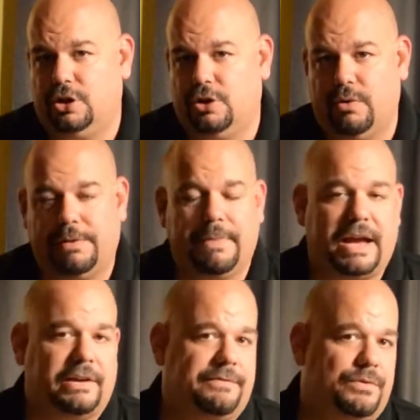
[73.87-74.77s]
going
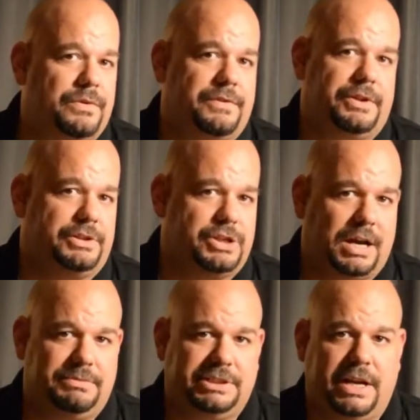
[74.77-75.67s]
back and forth to the
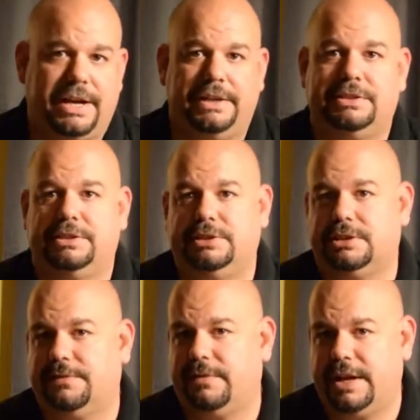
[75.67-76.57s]
job sites and
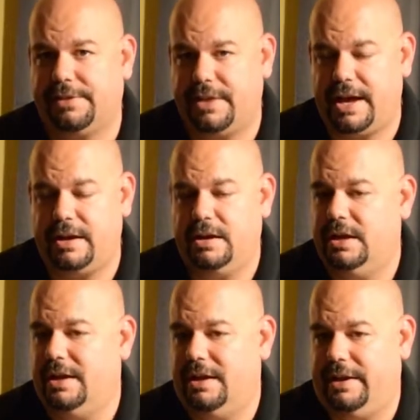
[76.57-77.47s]
stuff like that,
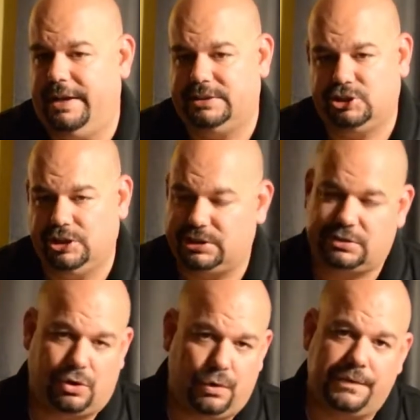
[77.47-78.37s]
it's just
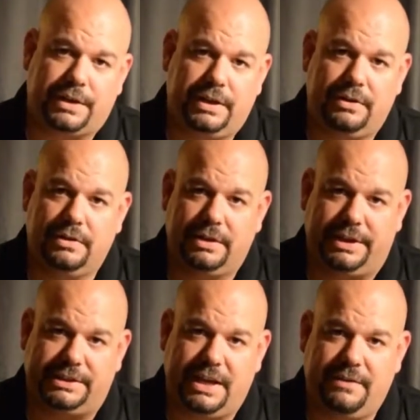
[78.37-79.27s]
overkill.
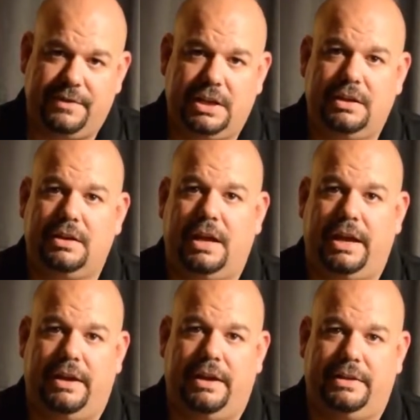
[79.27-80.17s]
It's heavy
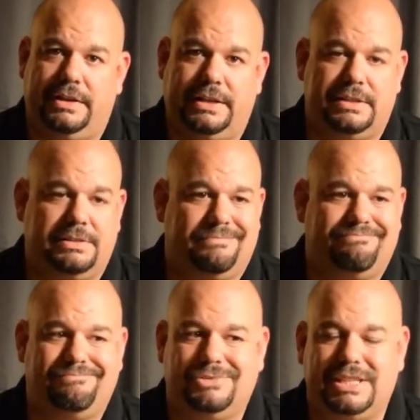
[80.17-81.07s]
and it
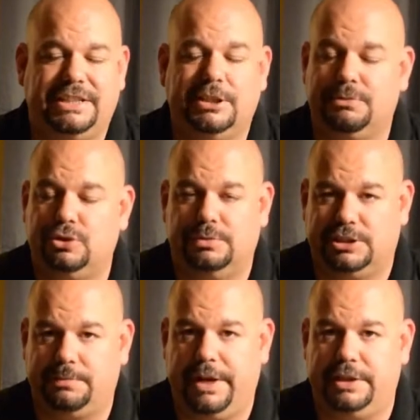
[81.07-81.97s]
takes up too
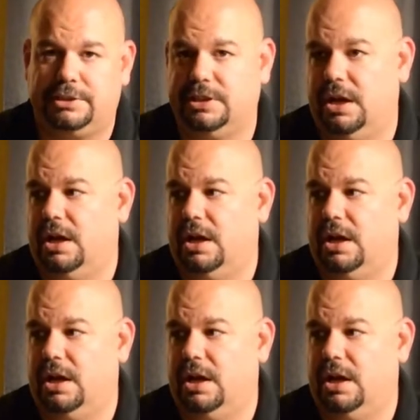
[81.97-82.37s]
much space.